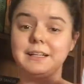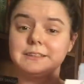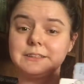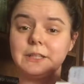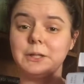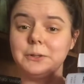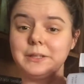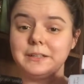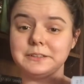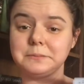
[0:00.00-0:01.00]
So
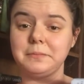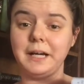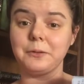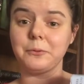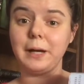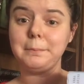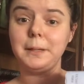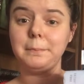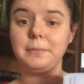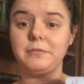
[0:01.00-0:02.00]
there's my wrap
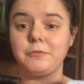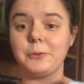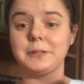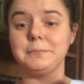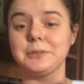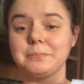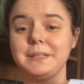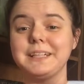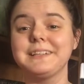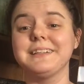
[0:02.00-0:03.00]
up for the book
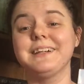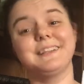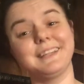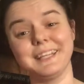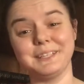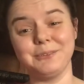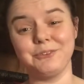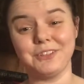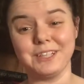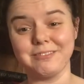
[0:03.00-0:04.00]
buddyathon. Thank you
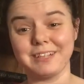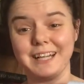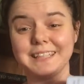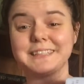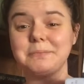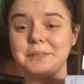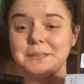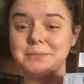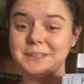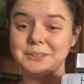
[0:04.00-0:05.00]
Tina for asking me
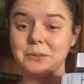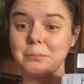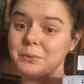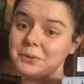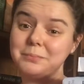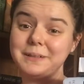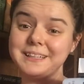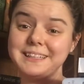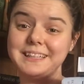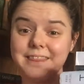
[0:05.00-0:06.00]
to be your book
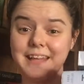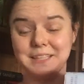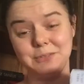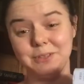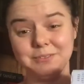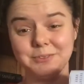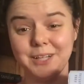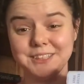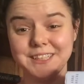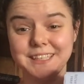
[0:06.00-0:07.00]
buddy. Thank you all for
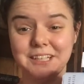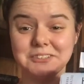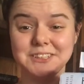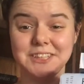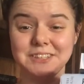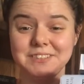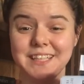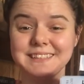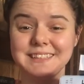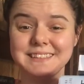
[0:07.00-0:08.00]
watching and I will see all of you
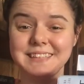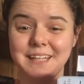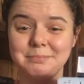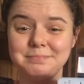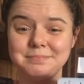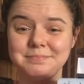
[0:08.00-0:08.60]
guys next time.